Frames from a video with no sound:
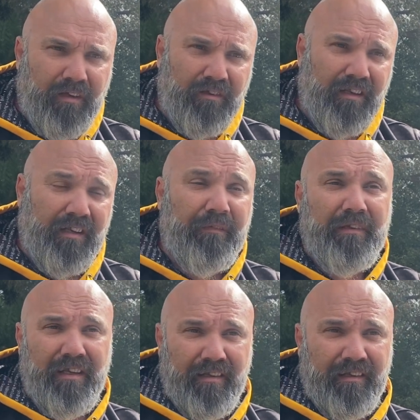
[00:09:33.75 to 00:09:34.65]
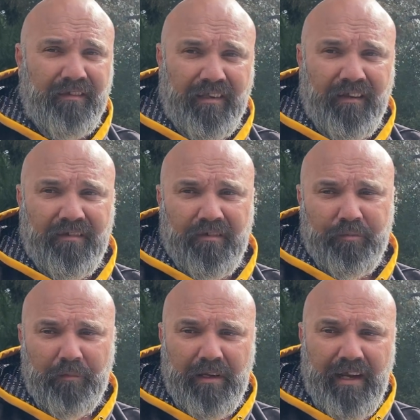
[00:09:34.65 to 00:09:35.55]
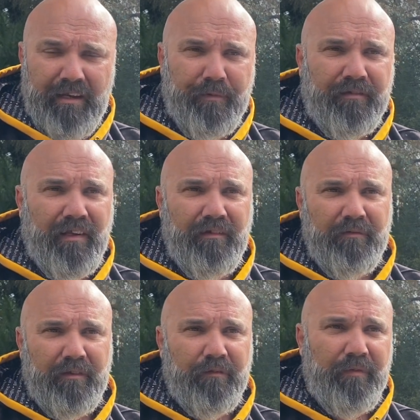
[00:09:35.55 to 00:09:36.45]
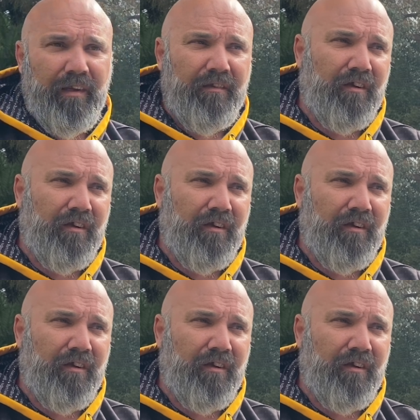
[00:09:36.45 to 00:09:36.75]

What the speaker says: I got enough to get a consensus, probably 80% with the things.